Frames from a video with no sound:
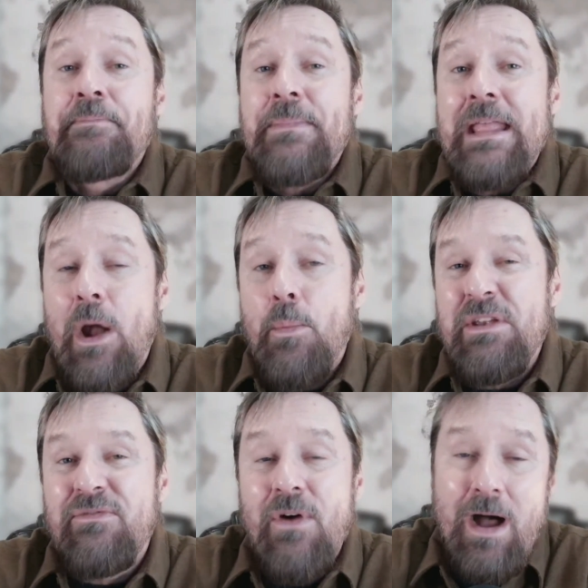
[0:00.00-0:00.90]
that we
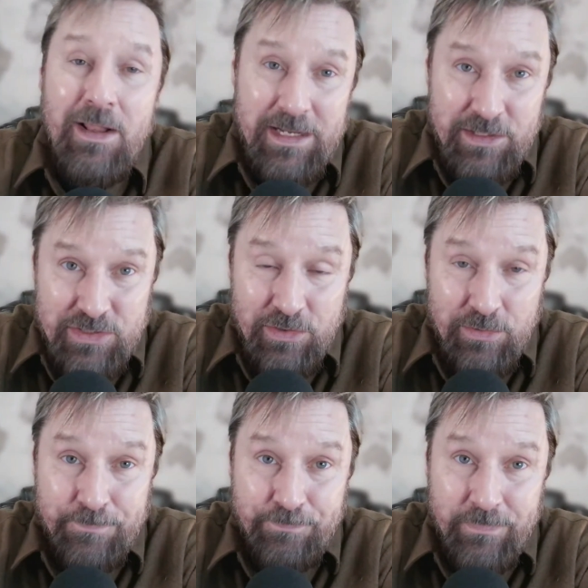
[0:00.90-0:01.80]
fall
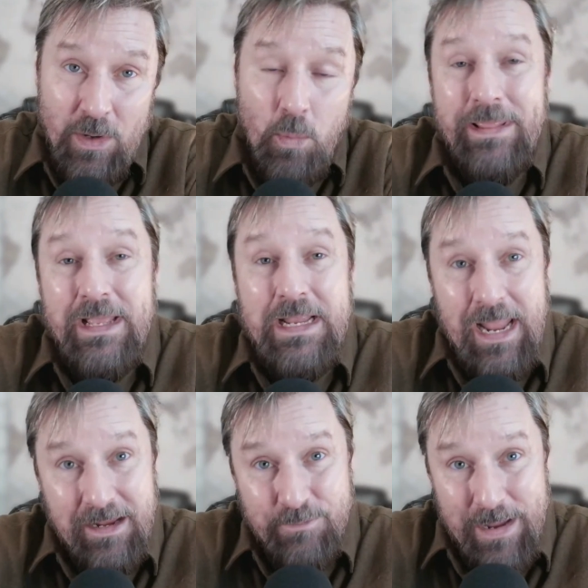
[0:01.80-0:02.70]
into when the
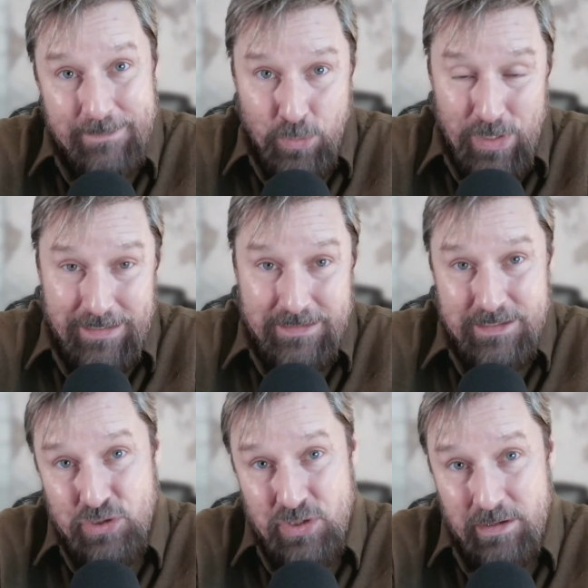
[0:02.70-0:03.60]
caveman brain is in
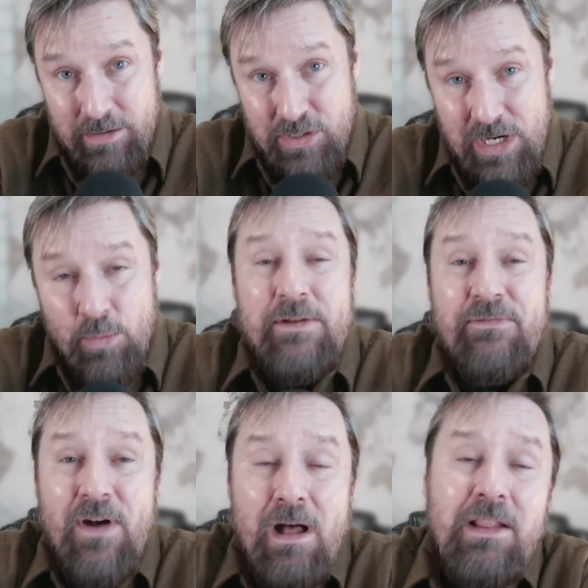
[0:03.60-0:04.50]
charge. And we
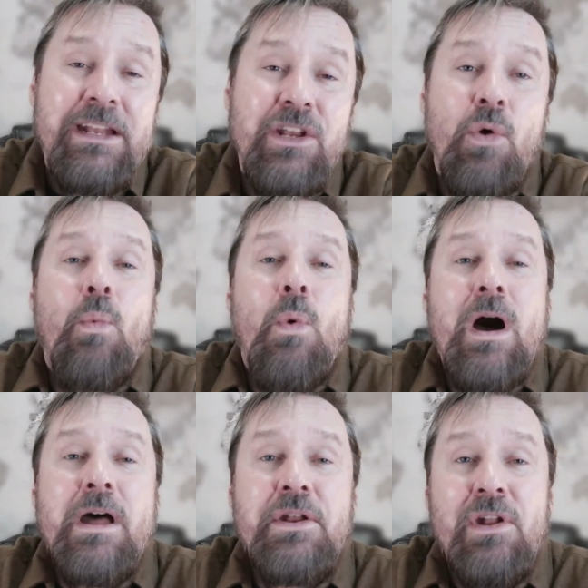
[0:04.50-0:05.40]
fall into
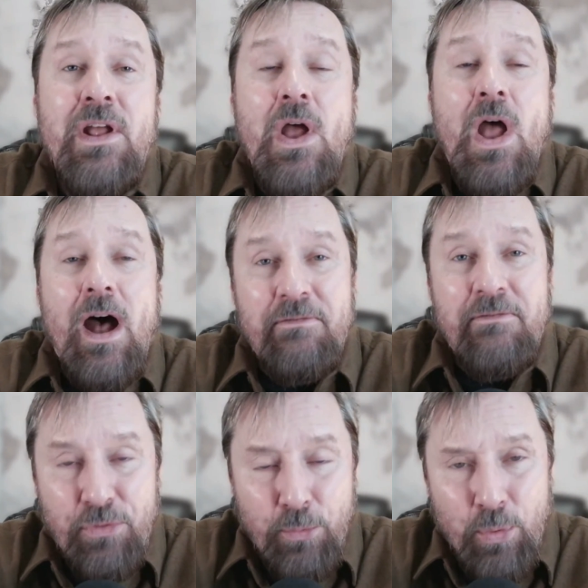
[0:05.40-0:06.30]
one of
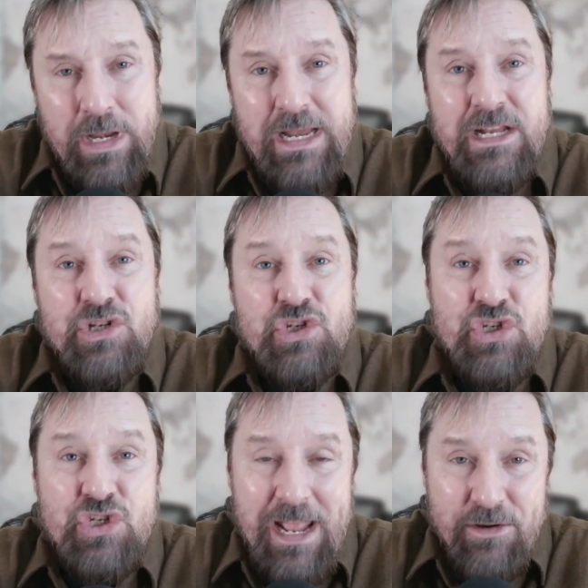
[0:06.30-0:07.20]
3
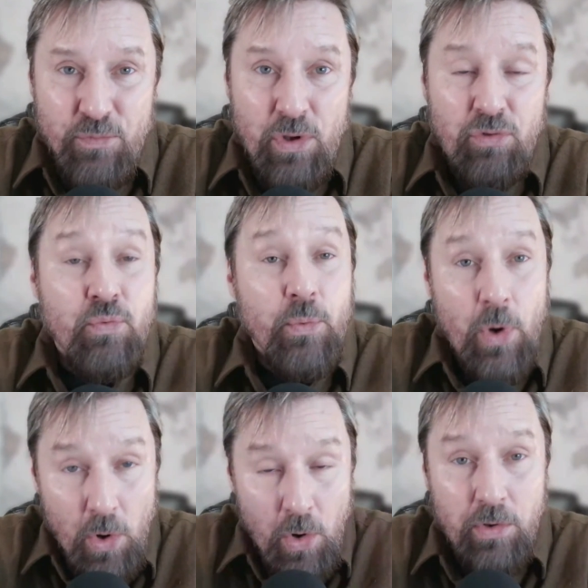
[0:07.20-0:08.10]
general
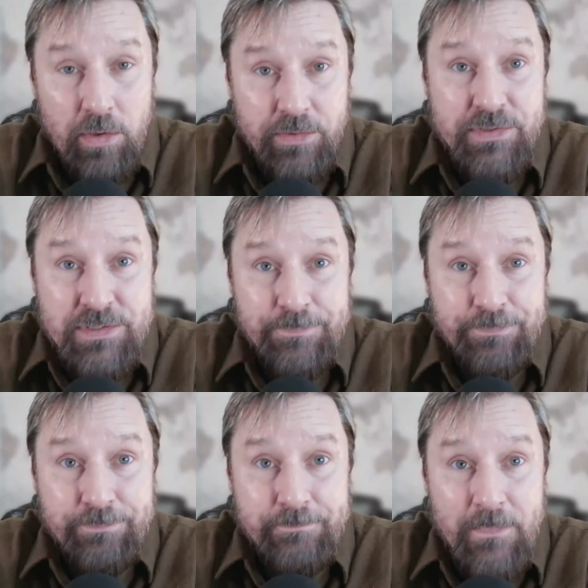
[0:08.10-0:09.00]
roles
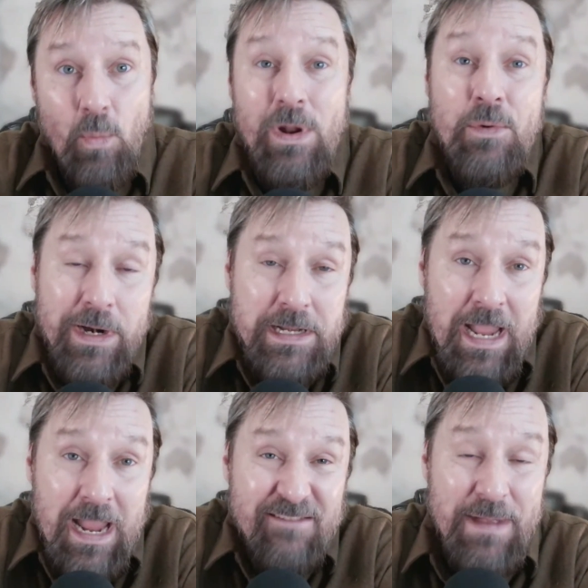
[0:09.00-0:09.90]
when we're in
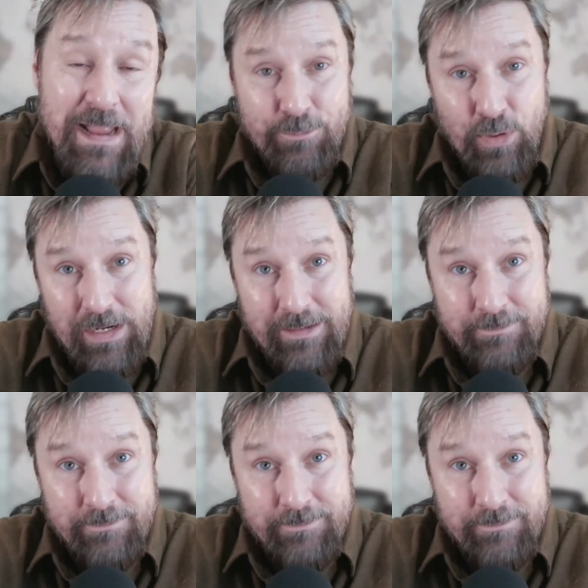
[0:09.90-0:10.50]
caveman brain.